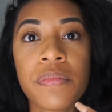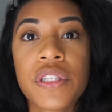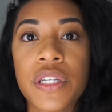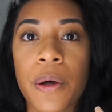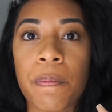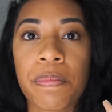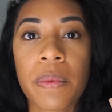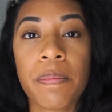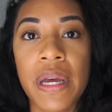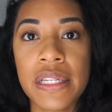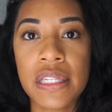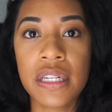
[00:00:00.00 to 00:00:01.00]
So
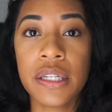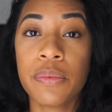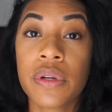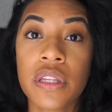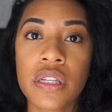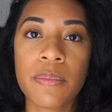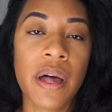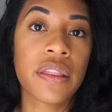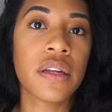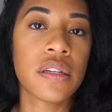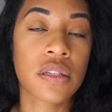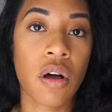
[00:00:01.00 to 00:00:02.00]
basically what this
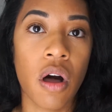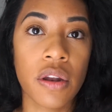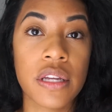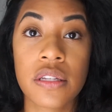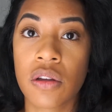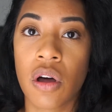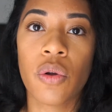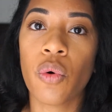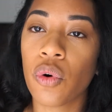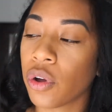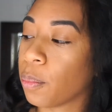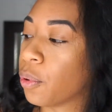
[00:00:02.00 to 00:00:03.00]
method is called
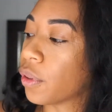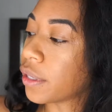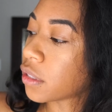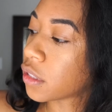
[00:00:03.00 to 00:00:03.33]
oil pulling.